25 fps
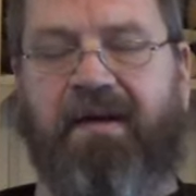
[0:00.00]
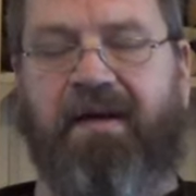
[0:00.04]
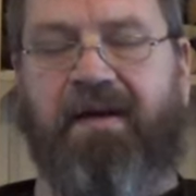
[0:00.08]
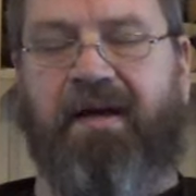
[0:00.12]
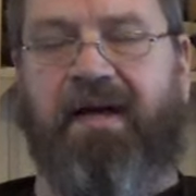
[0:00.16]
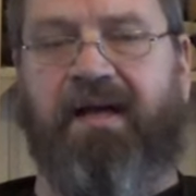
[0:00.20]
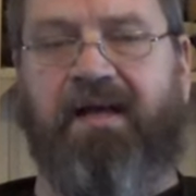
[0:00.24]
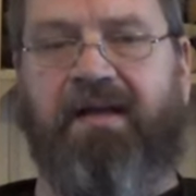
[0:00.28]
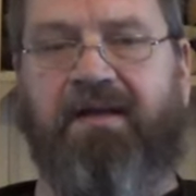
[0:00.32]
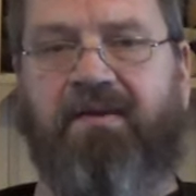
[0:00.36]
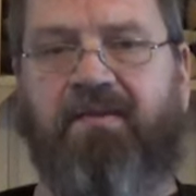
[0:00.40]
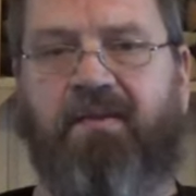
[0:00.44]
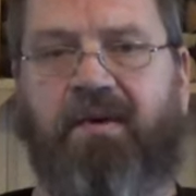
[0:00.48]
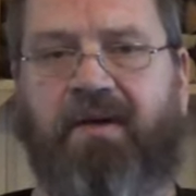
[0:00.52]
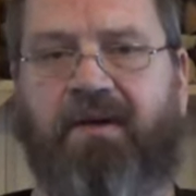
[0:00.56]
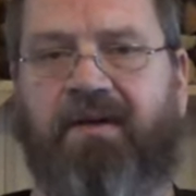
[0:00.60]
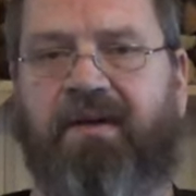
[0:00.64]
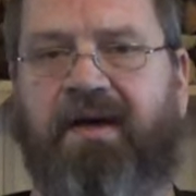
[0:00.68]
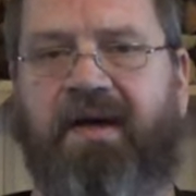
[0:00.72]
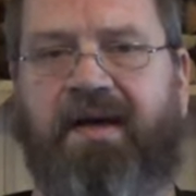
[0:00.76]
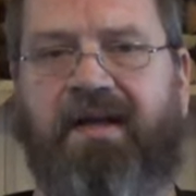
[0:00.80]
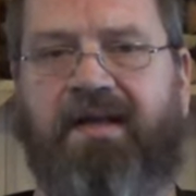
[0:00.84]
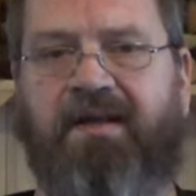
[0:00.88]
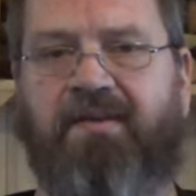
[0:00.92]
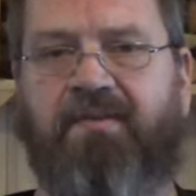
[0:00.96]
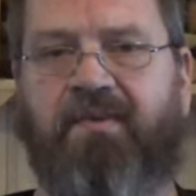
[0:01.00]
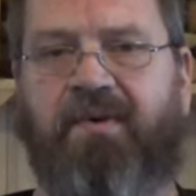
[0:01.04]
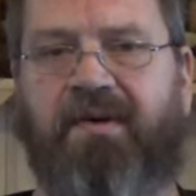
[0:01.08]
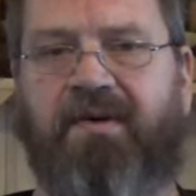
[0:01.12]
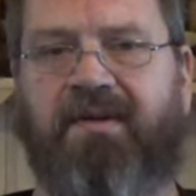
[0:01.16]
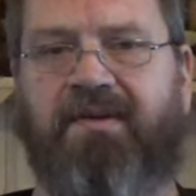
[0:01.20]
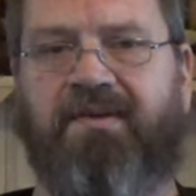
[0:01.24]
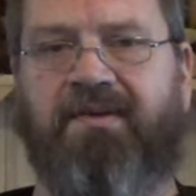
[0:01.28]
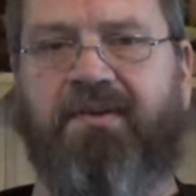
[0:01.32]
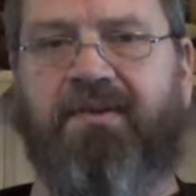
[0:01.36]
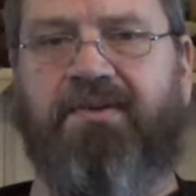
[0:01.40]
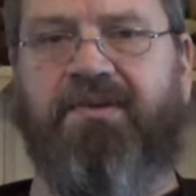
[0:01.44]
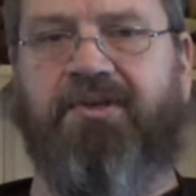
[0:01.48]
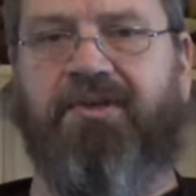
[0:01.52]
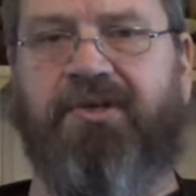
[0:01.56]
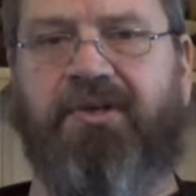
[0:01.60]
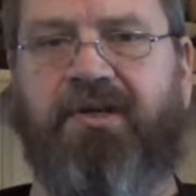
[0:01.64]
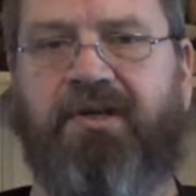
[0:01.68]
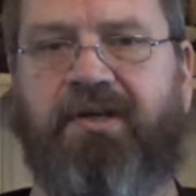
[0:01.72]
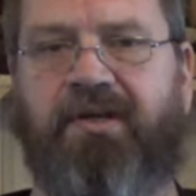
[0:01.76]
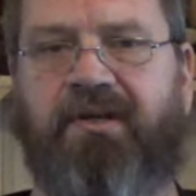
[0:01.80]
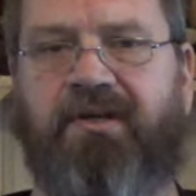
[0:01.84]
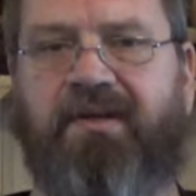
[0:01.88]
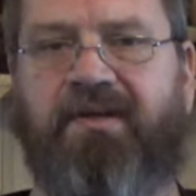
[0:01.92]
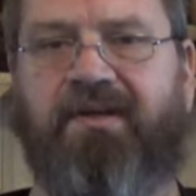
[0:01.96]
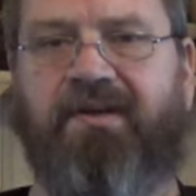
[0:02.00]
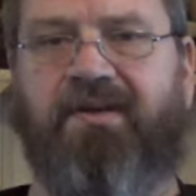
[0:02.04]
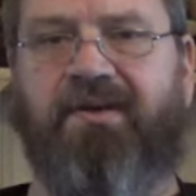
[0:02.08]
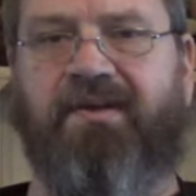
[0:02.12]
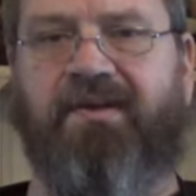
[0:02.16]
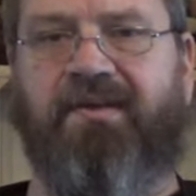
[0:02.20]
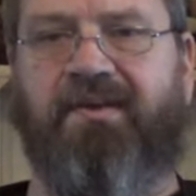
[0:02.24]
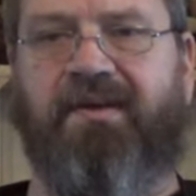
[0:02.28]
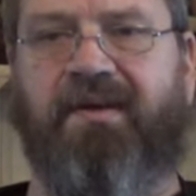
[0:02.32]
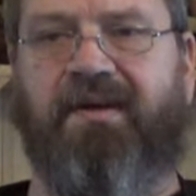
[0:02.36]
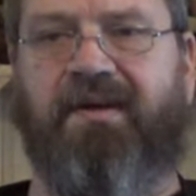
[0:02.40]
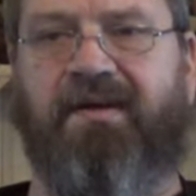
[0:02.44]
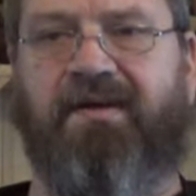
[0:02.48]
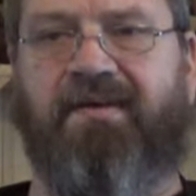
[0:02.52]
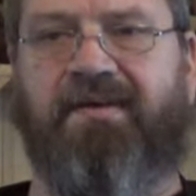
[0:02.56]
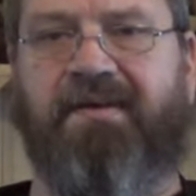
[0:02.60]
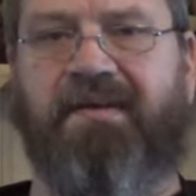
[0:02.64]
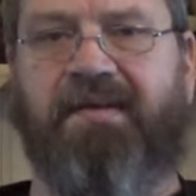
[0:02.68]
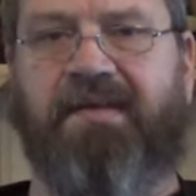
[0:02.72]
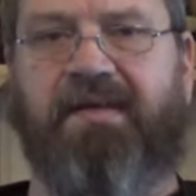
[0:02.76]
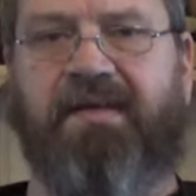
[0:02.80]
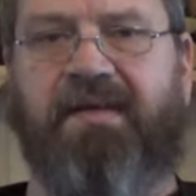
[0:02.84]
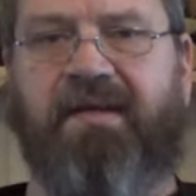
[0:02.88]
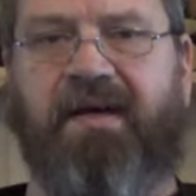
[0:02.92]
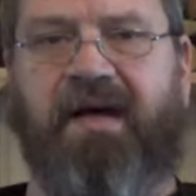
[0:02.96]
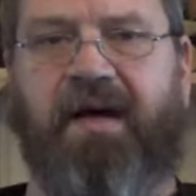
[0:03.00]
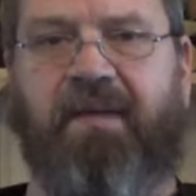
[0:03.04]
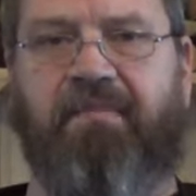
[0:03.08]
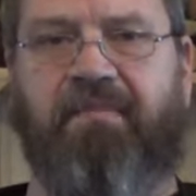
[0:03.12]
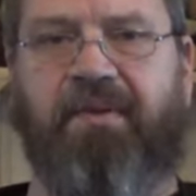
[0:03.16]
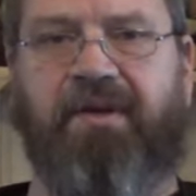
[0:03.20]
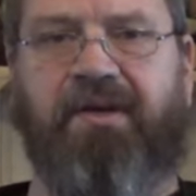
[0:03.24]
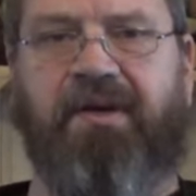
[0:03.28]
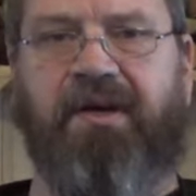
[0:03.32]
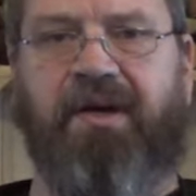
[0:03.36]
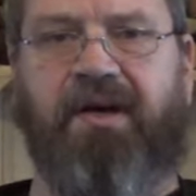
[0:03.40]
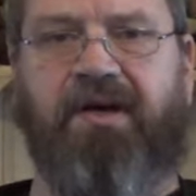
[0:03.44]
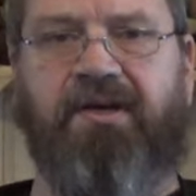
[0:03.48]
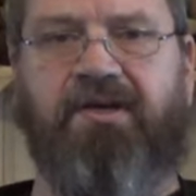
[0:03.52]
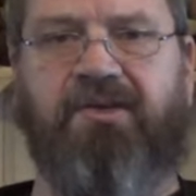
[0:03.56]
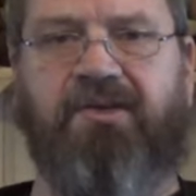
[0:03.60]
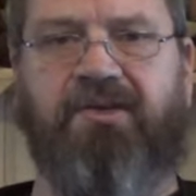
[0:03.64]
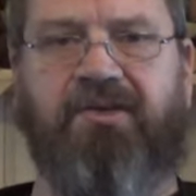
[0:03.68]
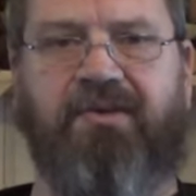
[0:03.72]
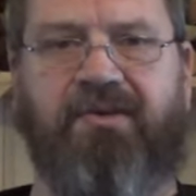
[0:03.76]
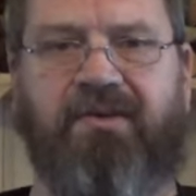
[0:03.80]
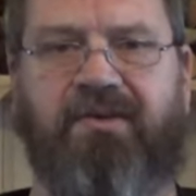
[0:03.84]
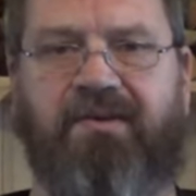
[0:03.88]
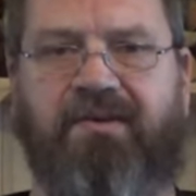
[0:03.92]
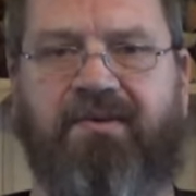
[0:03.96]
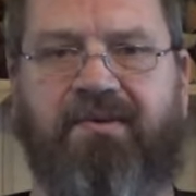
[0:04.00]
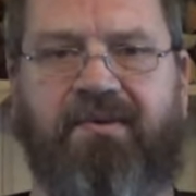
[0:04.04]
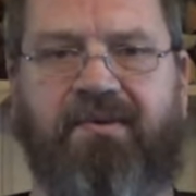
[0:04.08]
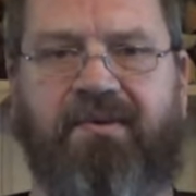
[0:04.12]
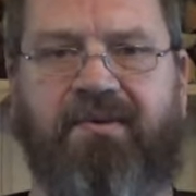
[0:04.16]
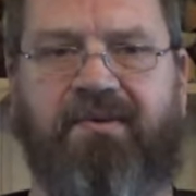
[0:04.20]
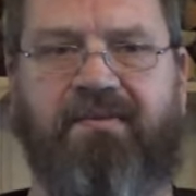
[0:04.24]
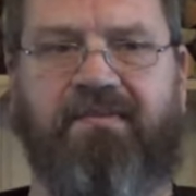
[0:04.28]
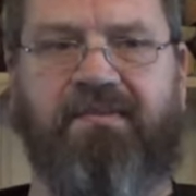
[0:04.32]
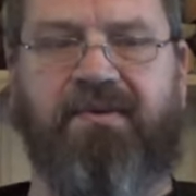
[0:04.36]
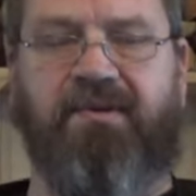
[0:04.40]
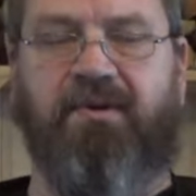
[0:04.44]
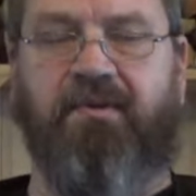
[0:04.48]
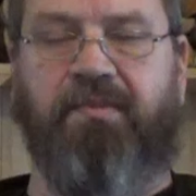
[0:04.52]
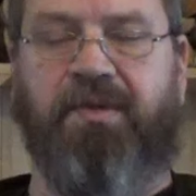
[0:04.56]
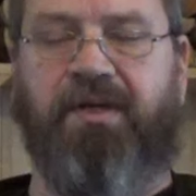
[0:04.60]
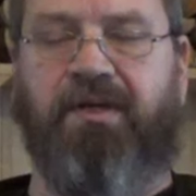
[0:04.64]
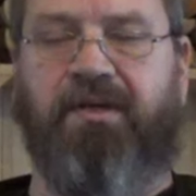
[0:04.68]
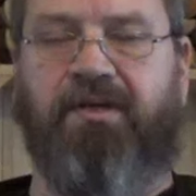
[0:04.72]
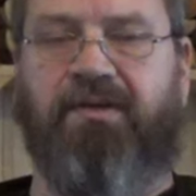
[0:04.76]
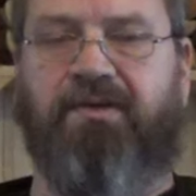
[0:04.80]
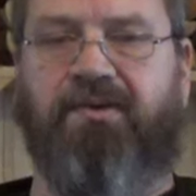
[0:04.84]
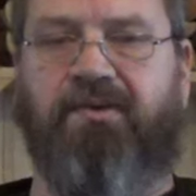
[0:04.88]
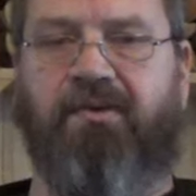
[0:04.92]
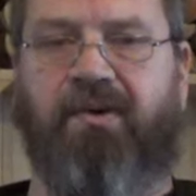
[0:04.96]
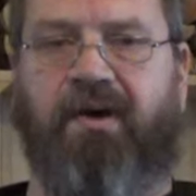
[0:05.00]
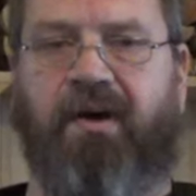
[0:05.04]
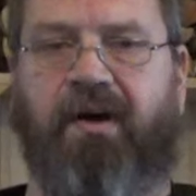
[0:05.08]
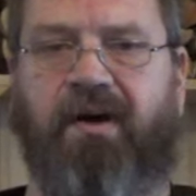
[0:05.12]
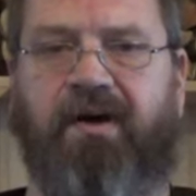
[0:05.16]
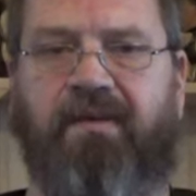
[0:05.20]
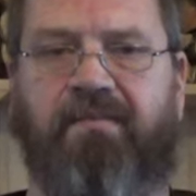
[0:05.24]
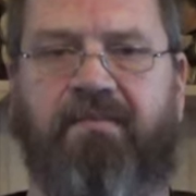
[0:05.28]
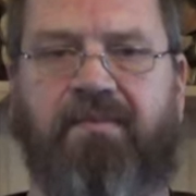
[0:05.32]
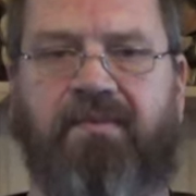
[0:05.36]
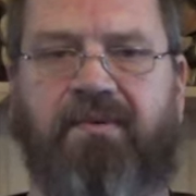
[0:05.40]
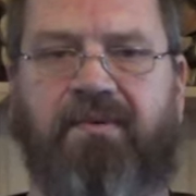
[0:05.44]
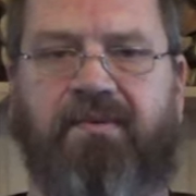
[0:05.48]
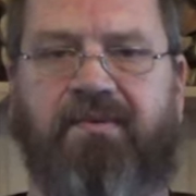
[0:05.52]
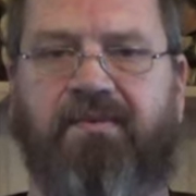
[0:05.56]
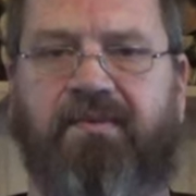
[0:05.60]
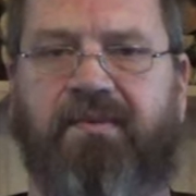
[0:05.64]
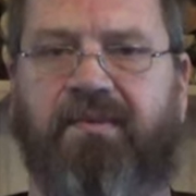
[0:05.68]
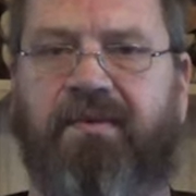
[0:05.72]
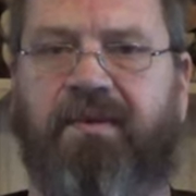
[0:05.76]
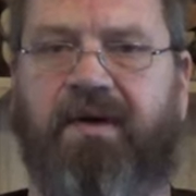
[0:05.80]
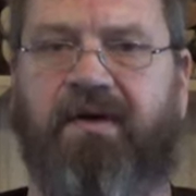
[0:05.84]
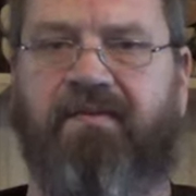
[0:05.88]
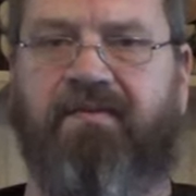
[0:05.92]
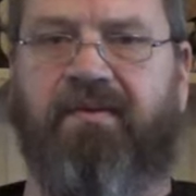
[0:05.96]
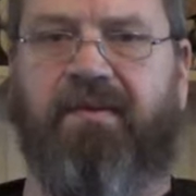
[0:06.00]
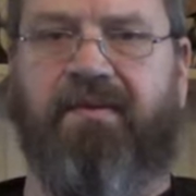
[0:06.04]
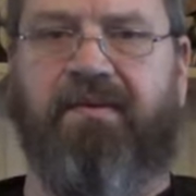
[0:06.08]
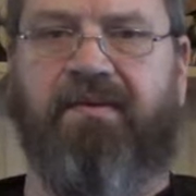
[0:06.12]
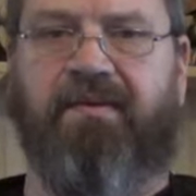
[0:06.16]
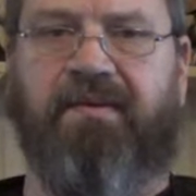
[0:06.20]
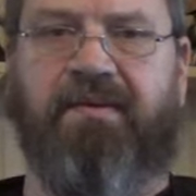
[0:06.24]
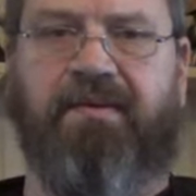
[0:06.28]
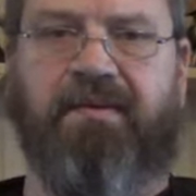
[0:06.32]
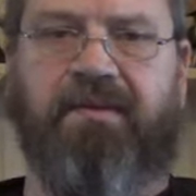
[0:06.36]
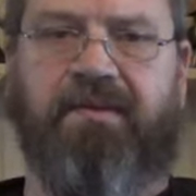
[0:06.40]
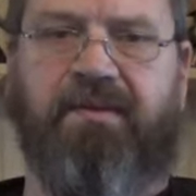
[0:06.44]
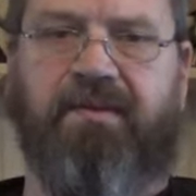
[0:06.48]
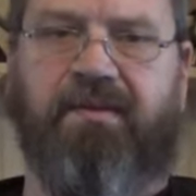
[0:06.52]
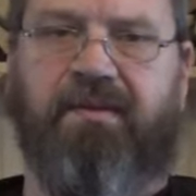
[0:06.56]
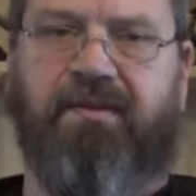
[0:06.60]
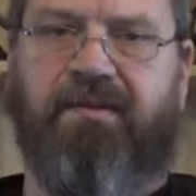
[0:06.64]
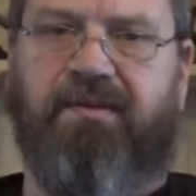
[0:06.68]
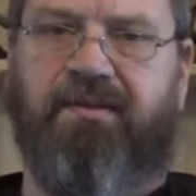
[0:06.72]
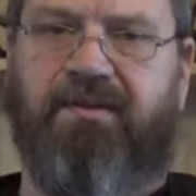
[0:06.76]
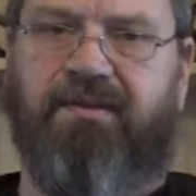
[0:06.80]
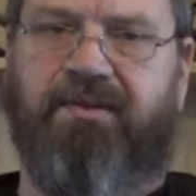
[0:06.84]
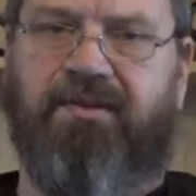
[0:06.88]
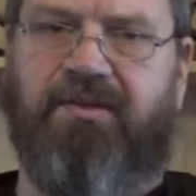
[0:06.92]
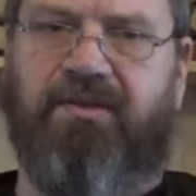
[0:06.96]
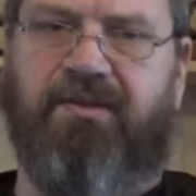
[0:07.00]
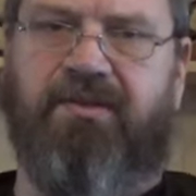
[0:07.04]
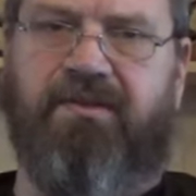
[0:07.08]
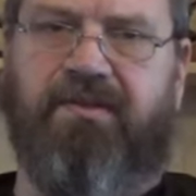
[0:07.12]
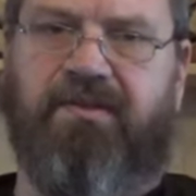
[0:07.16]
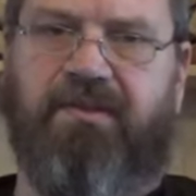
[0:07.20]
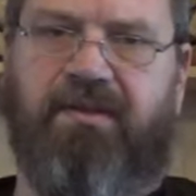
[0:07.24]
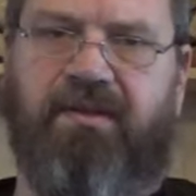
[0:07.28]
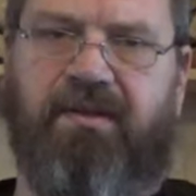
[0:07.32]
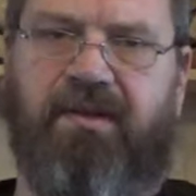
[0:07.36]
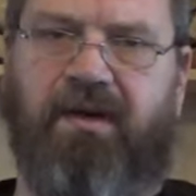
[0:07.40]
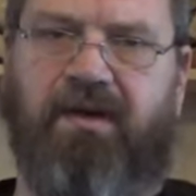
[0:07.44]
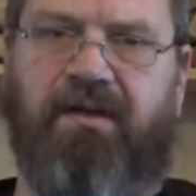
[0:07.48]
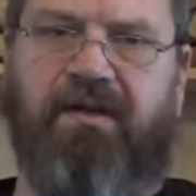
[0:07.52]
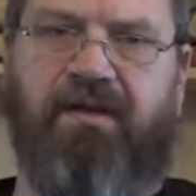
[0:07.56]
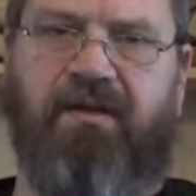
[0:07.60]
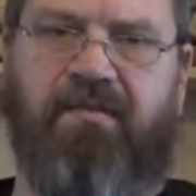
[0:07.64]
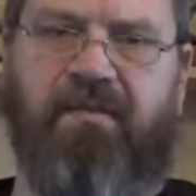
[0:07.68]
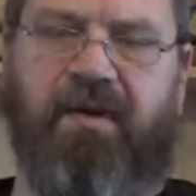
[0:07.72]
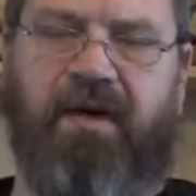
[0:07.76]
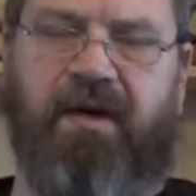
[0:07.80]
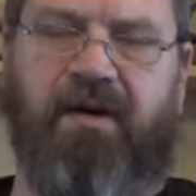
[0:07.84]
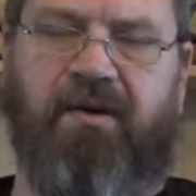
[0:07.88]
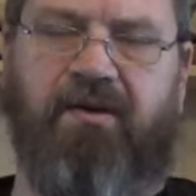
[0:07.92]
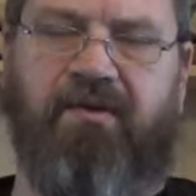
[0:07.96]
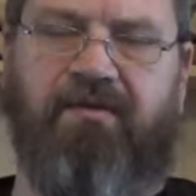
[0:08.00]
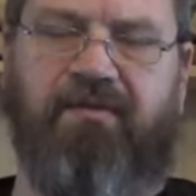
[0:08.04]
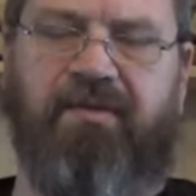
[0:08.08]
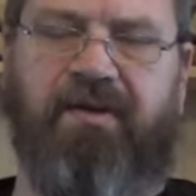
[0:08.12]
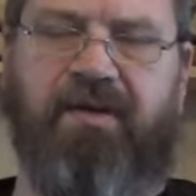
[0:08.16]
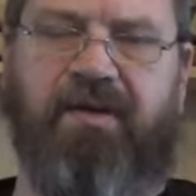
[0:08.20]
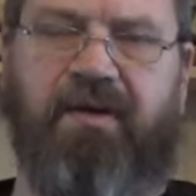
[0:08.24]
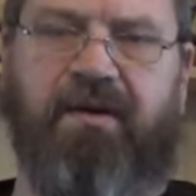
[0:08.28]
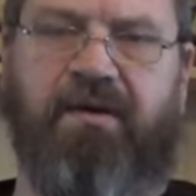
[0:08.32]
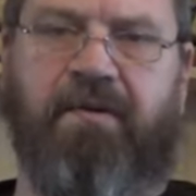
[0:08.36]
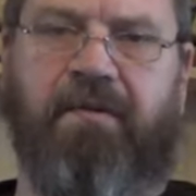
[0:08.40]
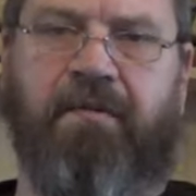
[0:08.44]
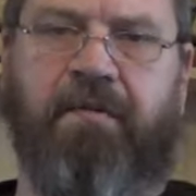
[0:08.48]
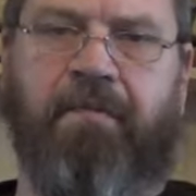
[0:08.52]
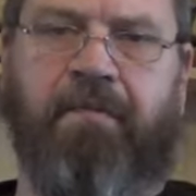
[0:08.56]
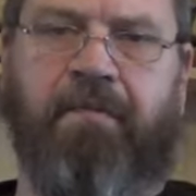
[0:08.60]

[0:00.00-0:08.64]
anyone, anyone who cheated on their application or committed crime or whatever. Just kick them out of here.